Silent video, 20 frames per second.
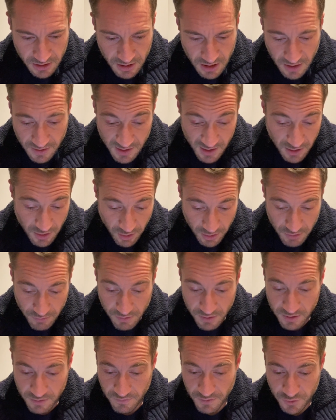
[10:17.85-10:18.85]
And then you got your
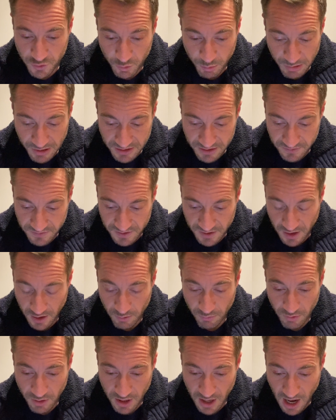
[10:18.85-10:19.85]
individual bits of
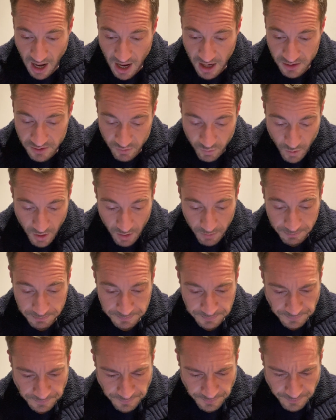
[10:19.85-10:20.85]
scenery as well.
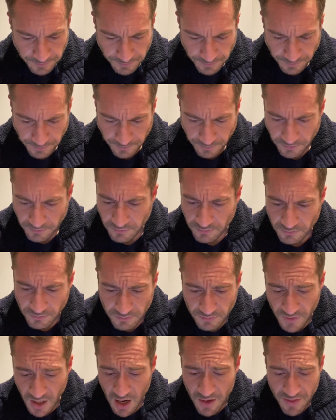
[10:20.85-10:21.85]

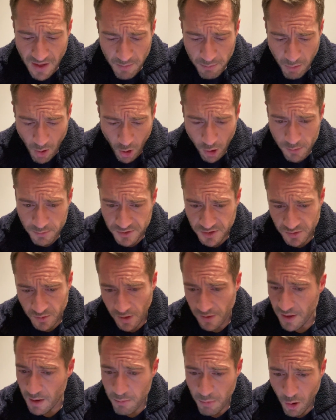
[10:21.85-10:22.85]
And their pipes as
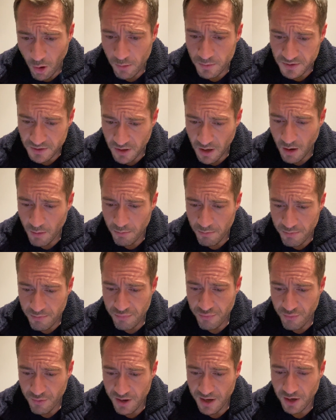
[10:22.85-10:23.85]
well, their pipes are
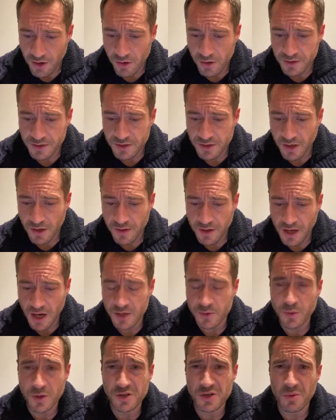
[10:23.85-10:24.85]
pretty good. So the
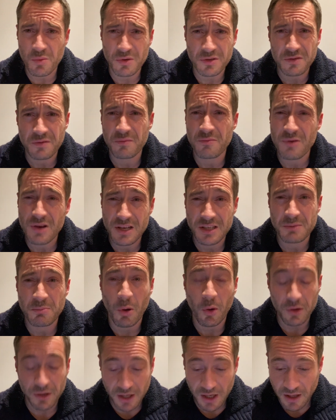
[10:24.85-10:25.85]
Games Workshop ones are really
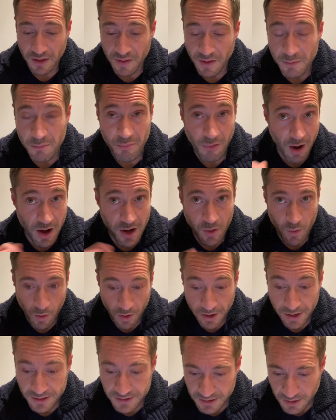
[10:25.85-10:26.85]
spiky and they break
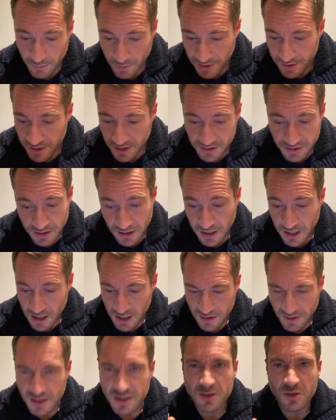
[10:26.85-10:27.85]
quite easily, where these
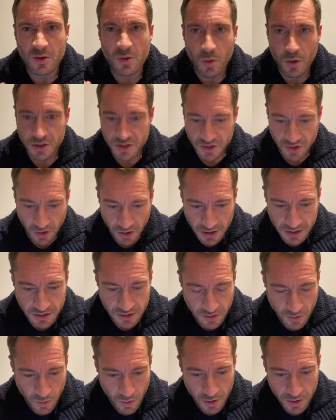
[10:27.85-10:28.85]
look quite solid
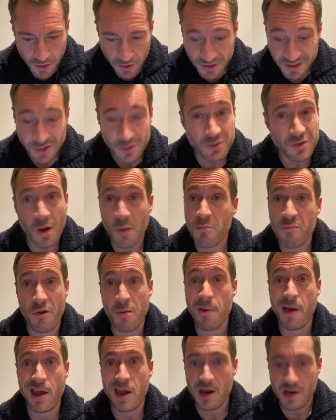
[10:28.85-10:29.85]
and quite nice. And also
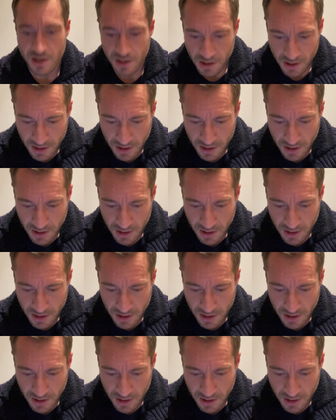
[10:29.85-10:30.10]
pre-painted.